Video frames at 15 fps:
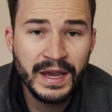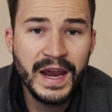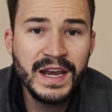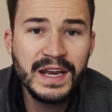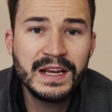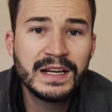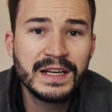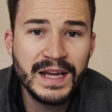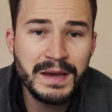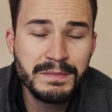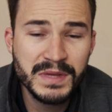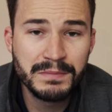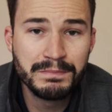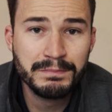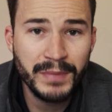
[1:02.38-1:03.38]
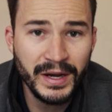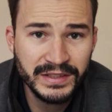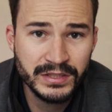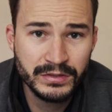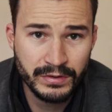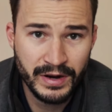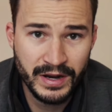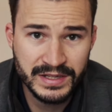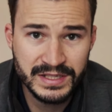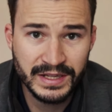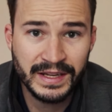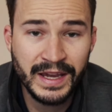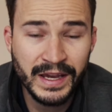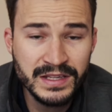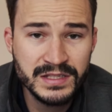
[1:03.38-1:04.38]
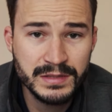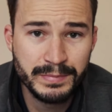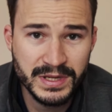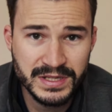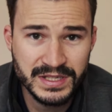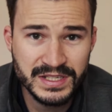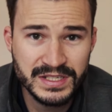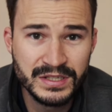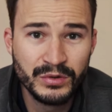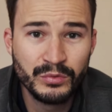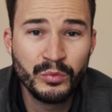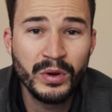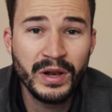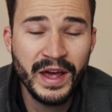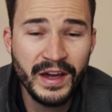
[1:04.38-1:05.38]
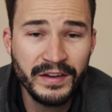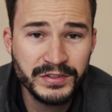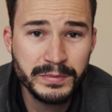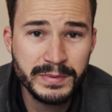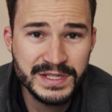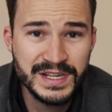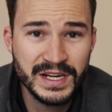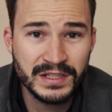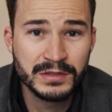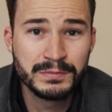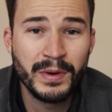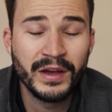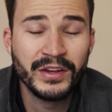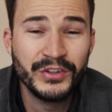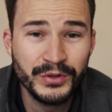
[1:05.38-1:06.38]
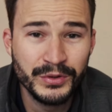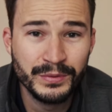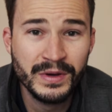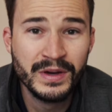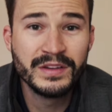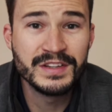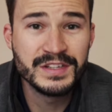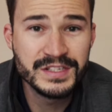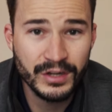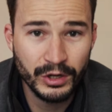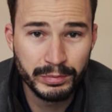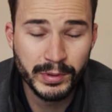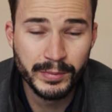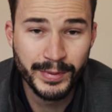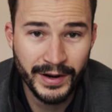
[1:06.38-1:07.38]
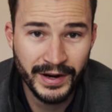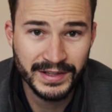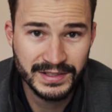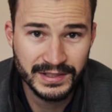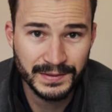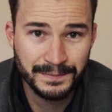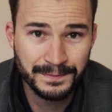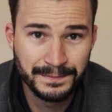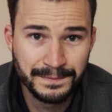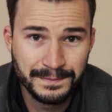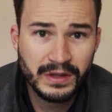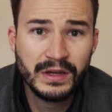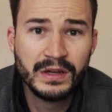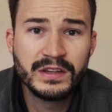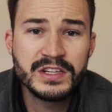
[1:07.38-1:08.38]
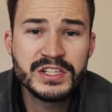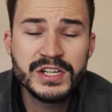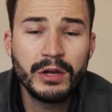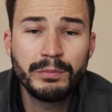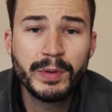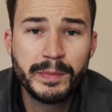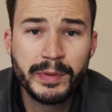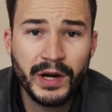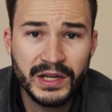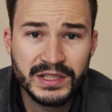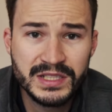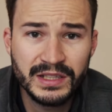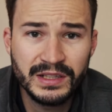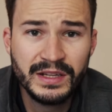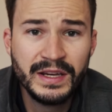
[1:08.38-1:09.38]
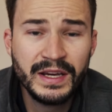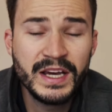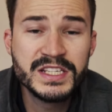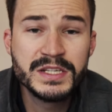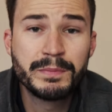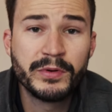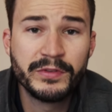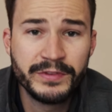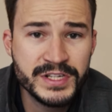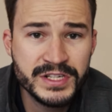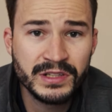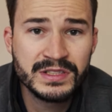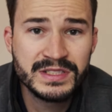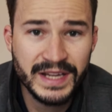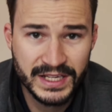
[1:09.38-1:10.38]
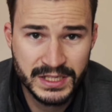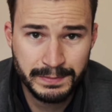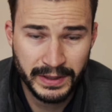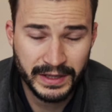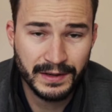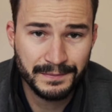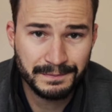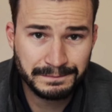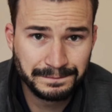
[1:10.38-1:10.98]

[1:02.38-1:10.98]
Any claim that might arise against the business will have to be settled by you, the sole proprietor. The sole proprietor is a provisional taxpayer,